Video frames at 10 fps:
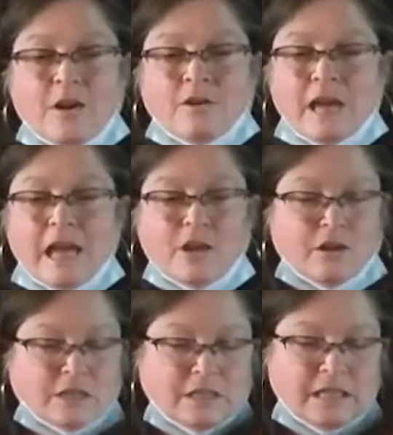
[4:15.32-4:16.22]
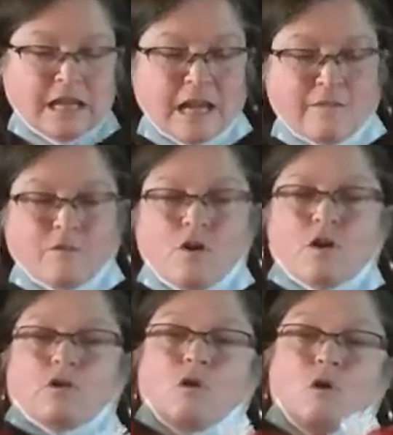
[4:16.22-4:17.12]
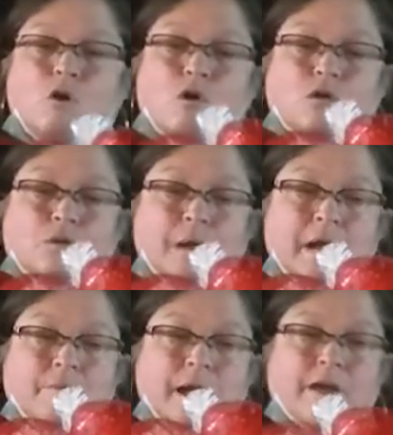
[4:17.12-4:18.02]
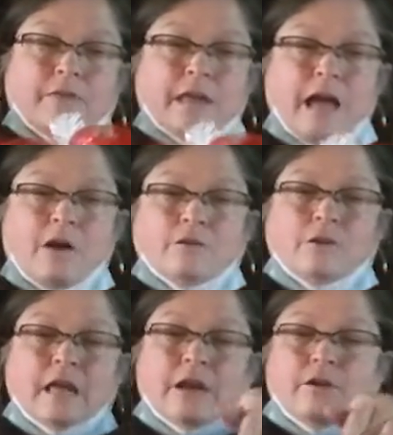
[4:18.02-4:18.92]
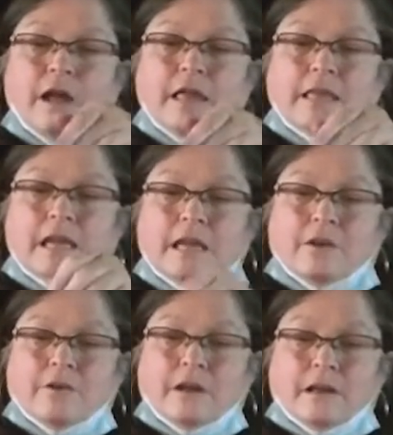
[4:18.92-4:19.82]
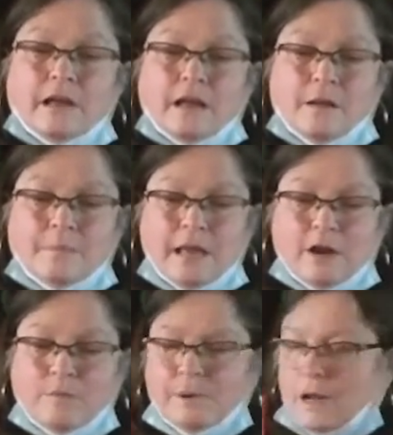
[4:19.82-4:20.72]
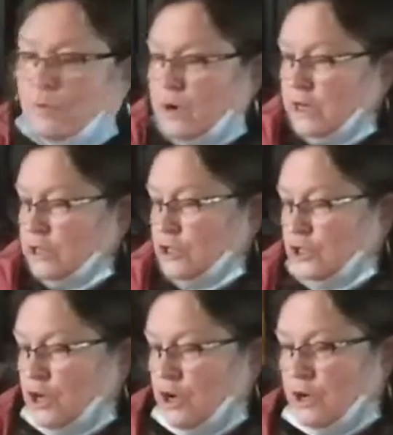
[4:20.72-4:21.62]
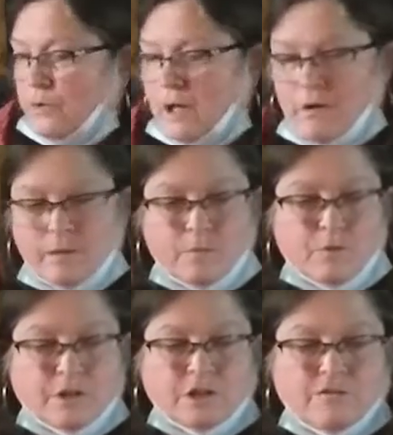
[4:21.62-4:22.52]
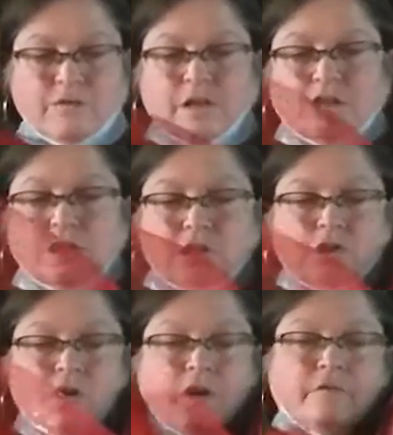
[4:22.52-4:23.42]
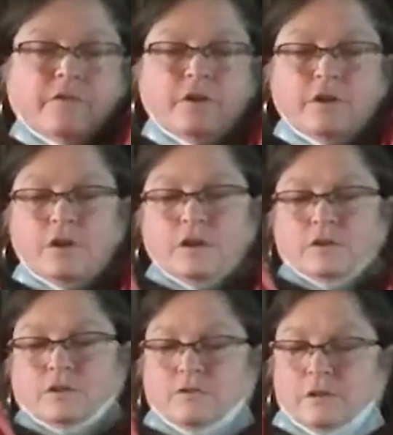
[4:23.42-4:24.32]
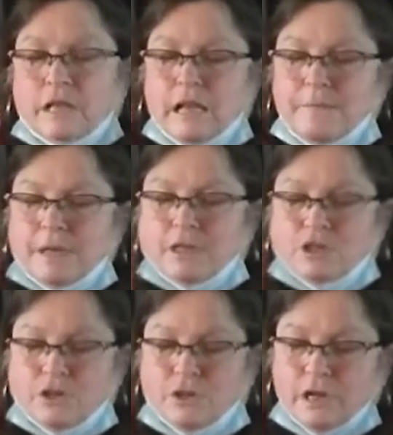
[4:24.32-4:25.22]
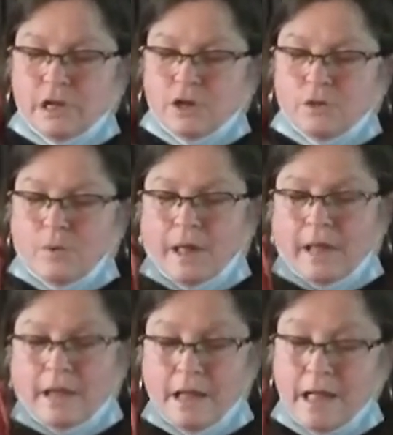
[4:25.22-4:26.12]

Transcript: Okay, you can see I've gone all the way around the outer layer and the inner layer, but I wanted to show you how I'm going to finish this off. So let me turn it your way.